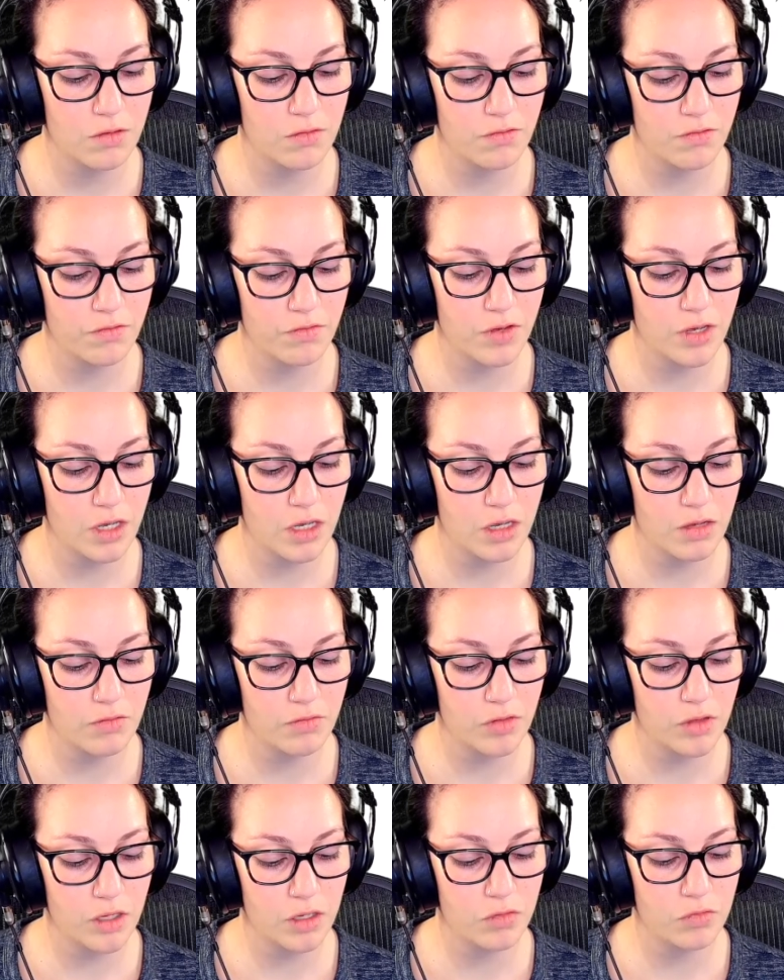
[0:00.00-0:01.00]
5
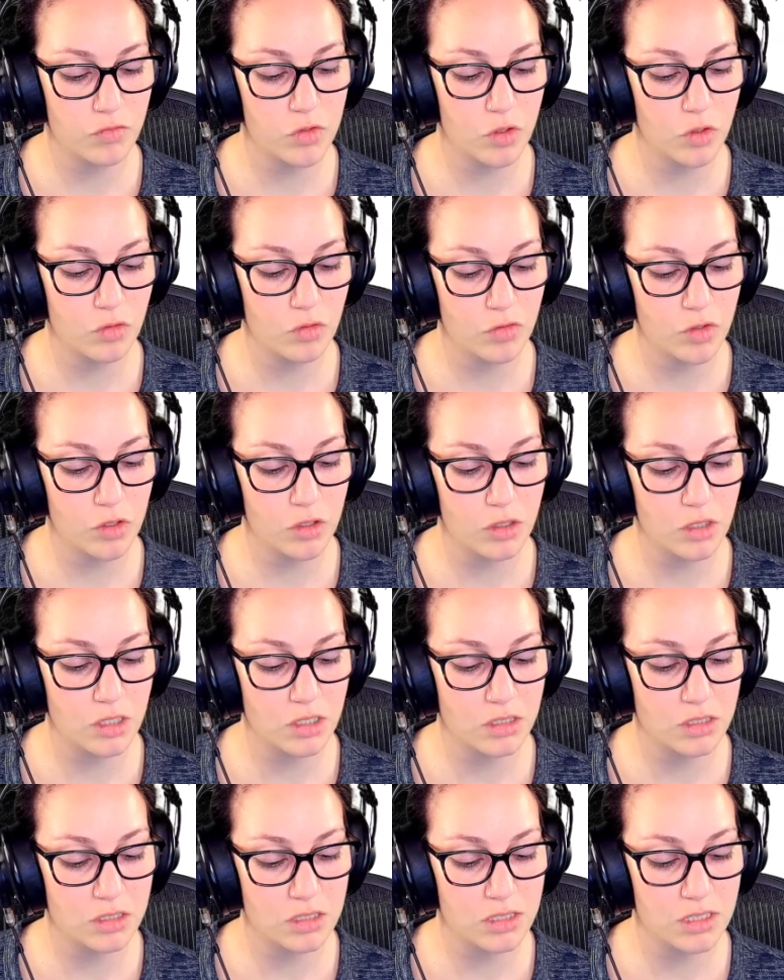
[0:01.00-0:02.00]
left over
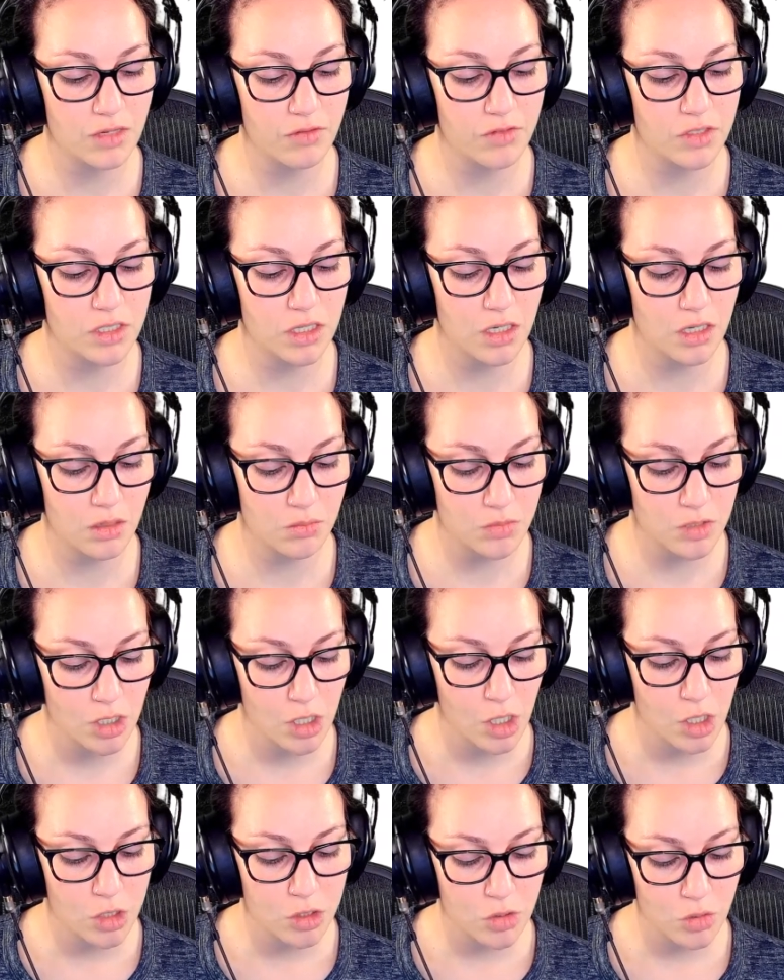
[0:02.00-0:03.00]
and 7 times.
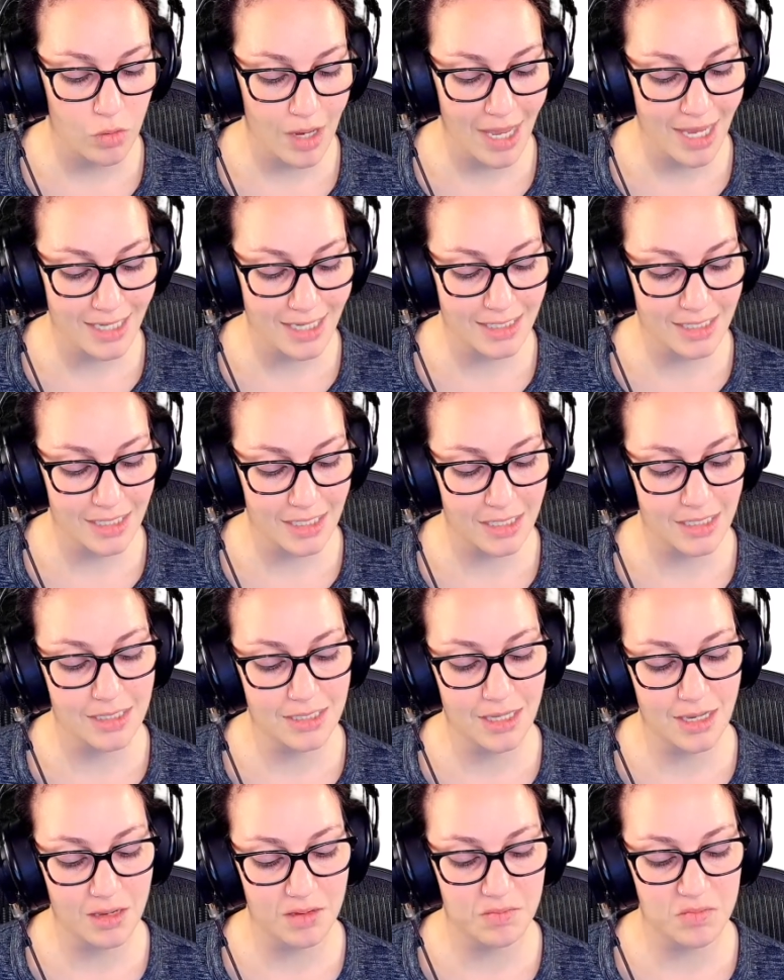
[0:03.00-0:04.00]
So x is,
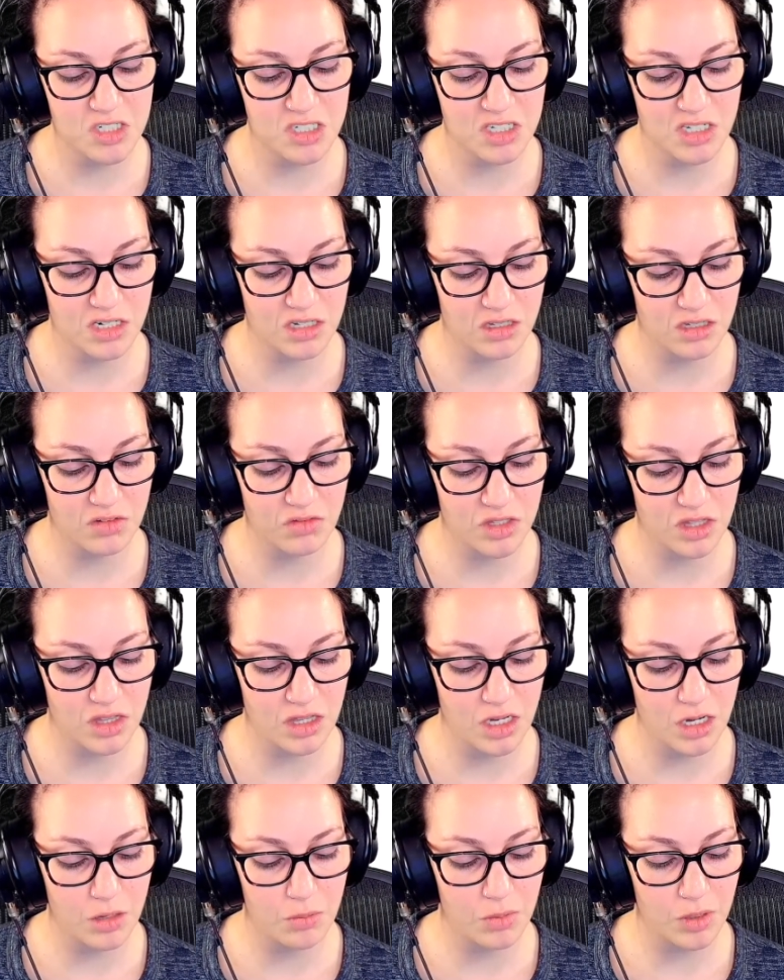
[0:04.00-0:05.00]
I'm just going to leave it
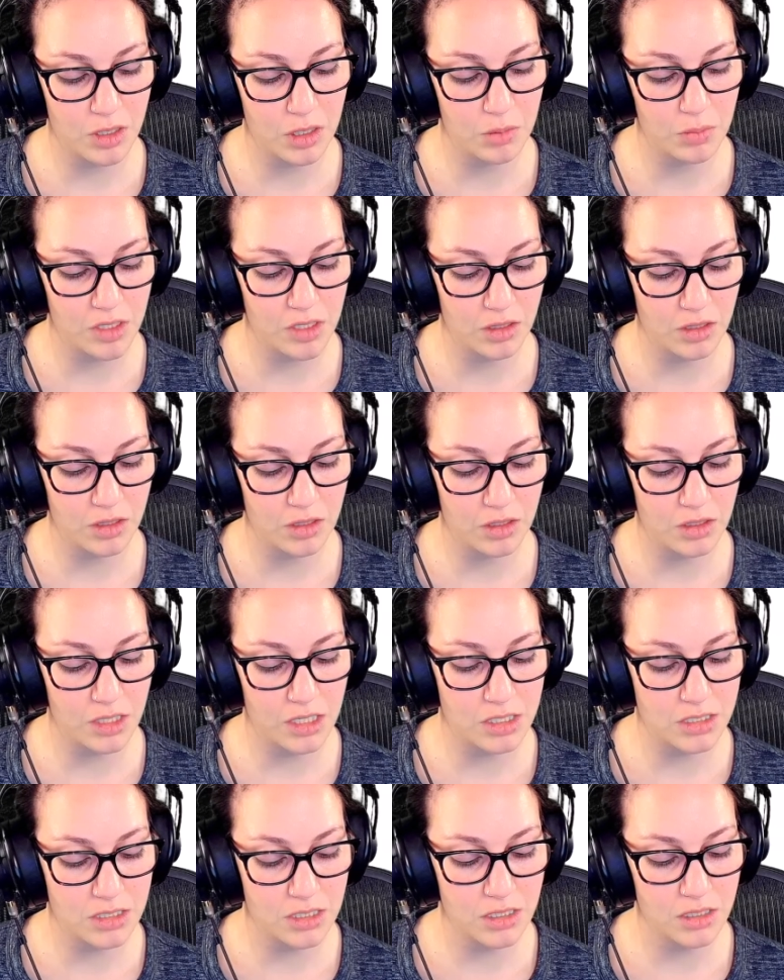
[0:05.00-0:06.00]
there. I'm going to be a little
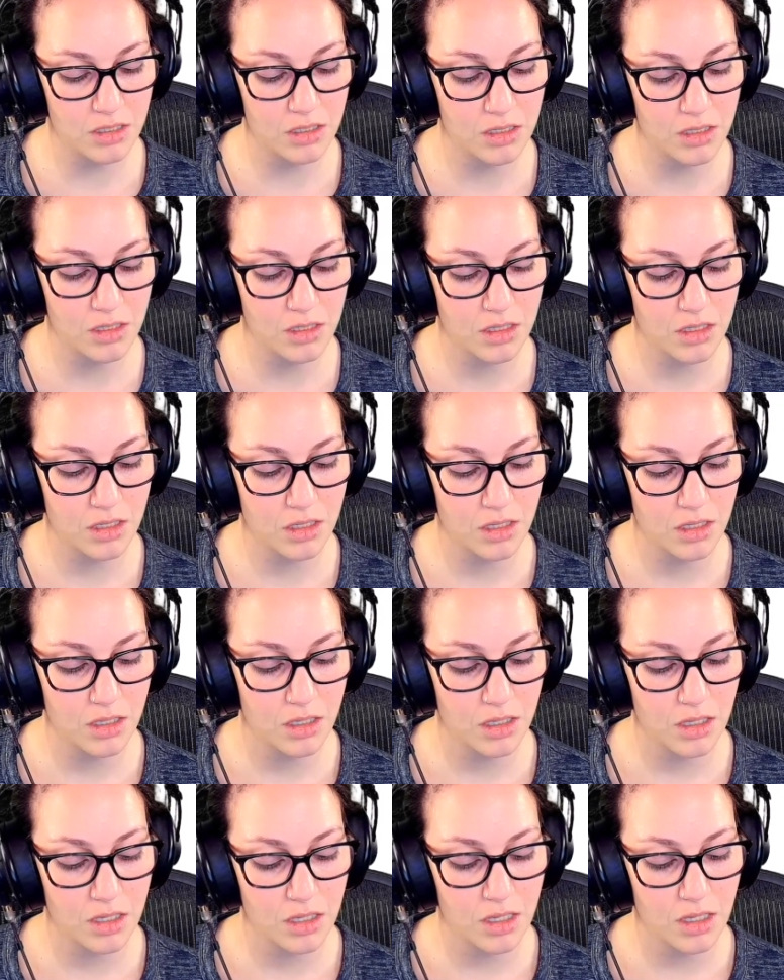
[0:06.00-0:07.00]
lazy.
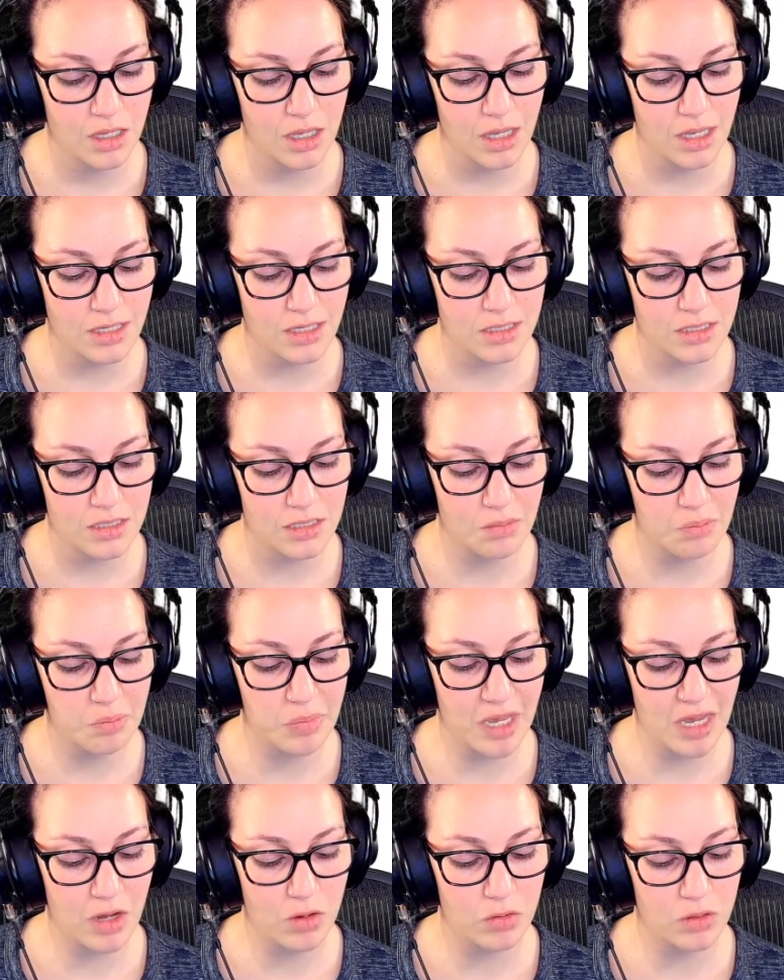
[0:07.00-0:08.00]
X is
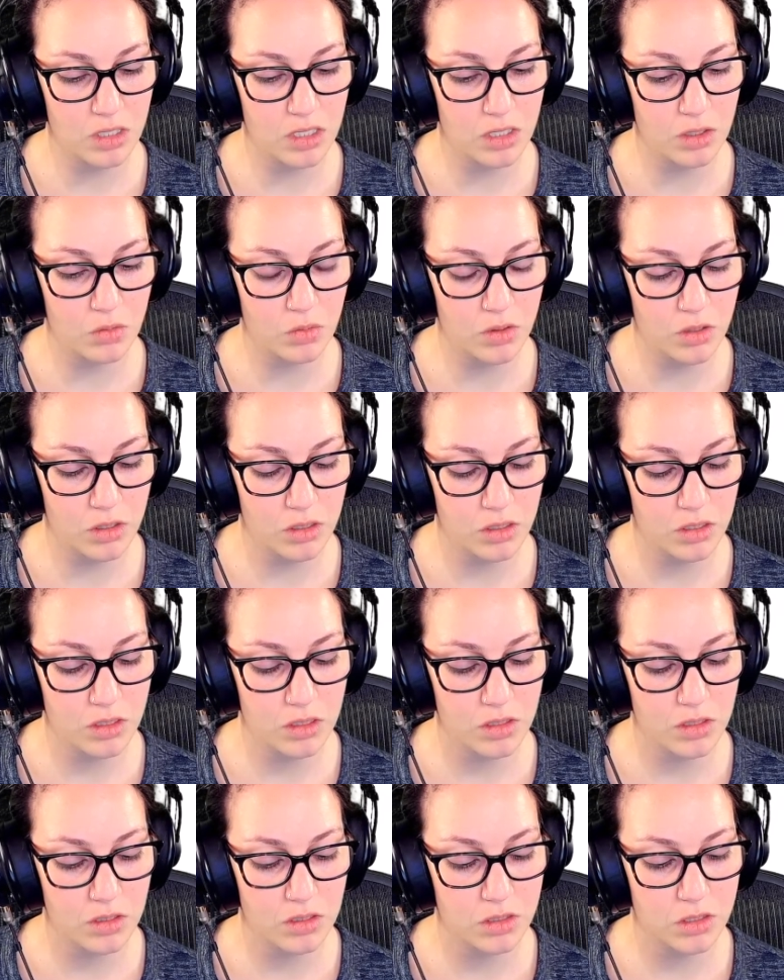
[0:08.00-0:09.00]
about equal
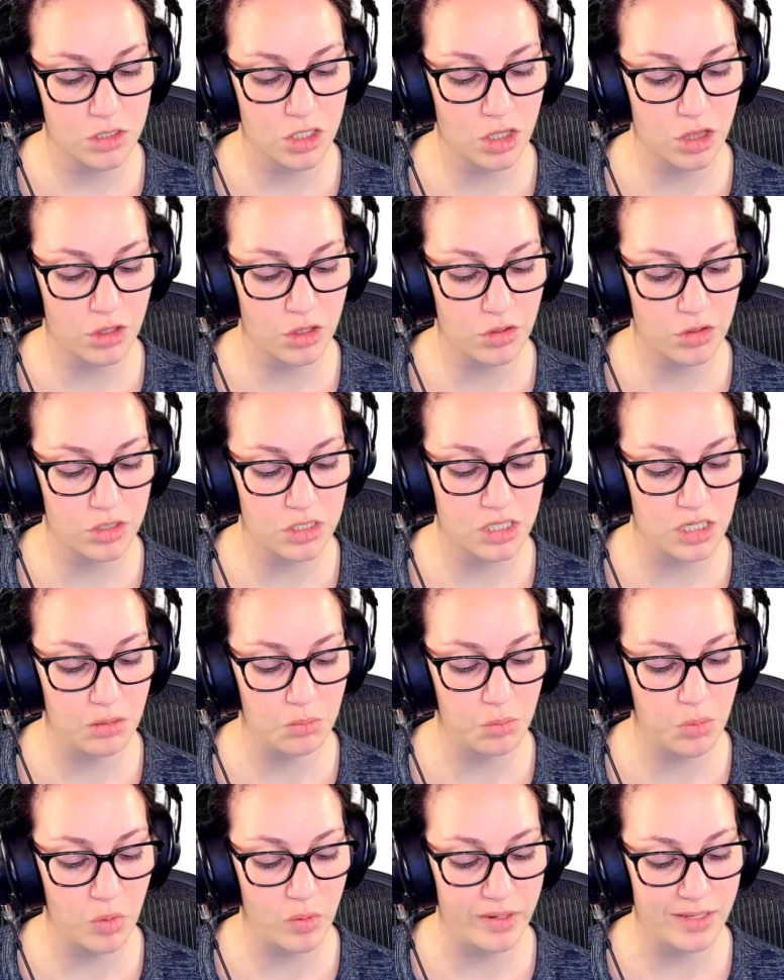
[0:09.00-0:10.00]
to
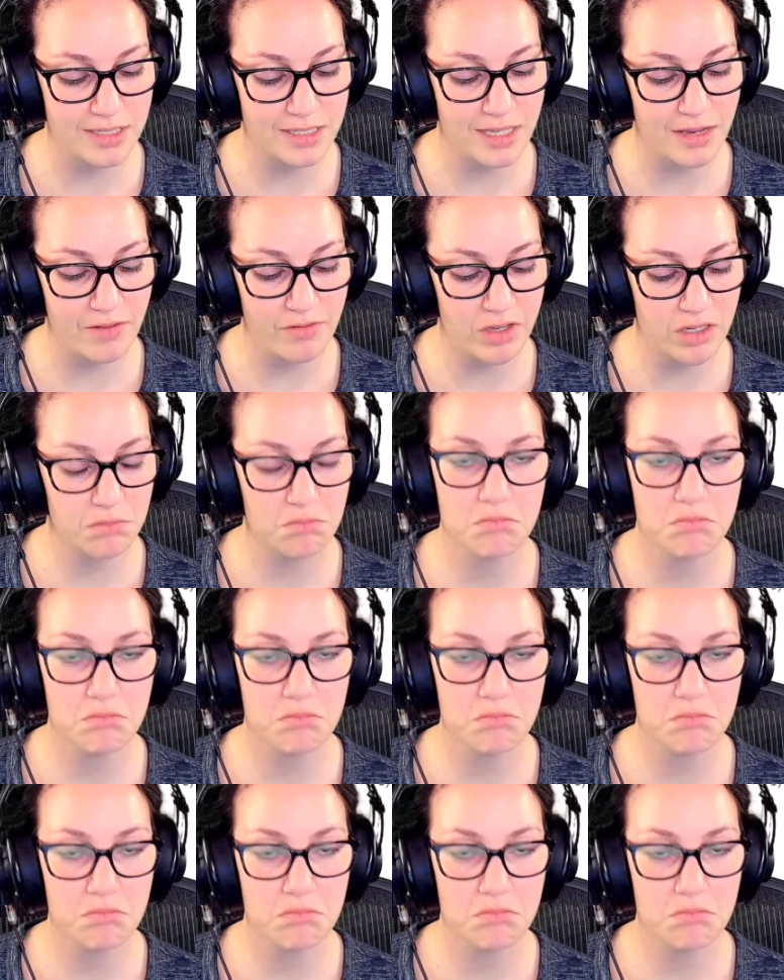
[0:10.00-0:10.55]
13.7.